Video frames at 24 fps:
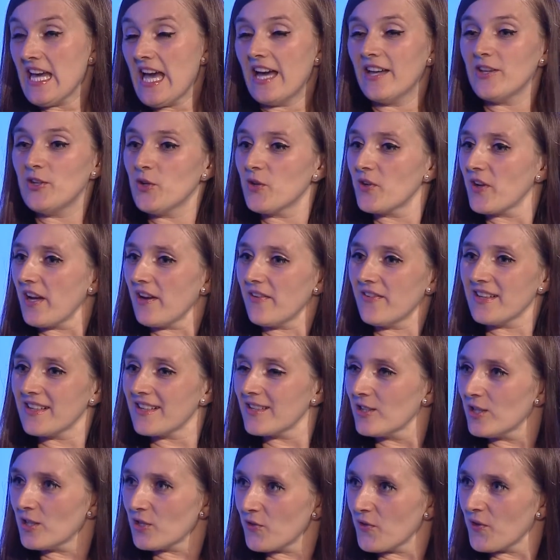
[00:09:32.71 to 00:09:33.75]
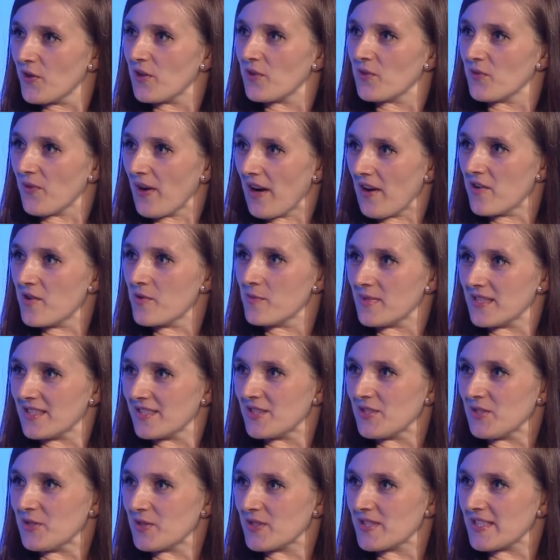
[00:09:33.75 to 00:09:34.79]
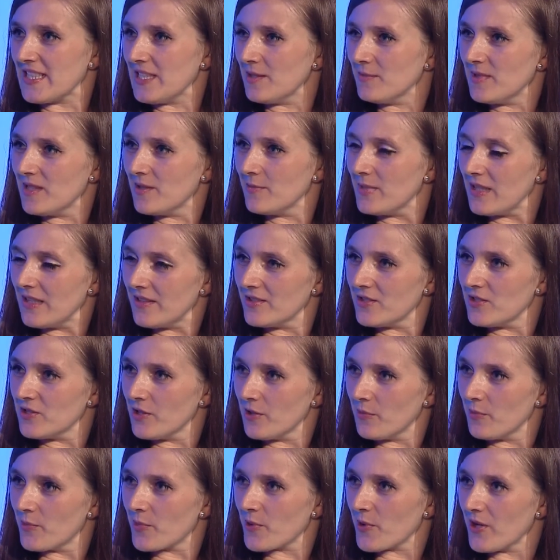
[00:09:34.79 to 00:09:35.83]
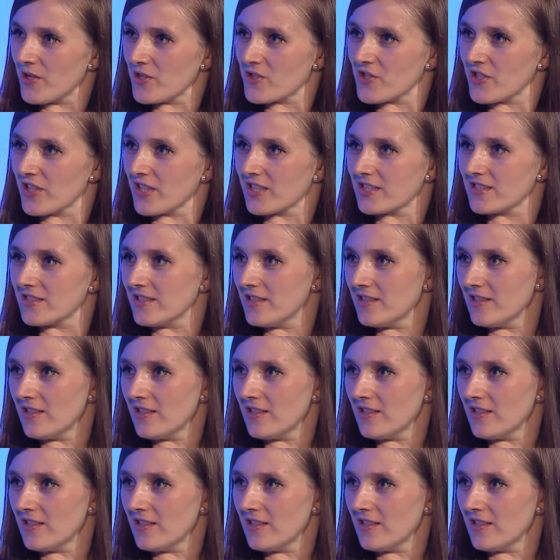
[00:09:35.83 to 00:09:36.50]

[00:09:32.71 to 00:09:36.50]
you're caring a lot for environment too. Tell me about your project,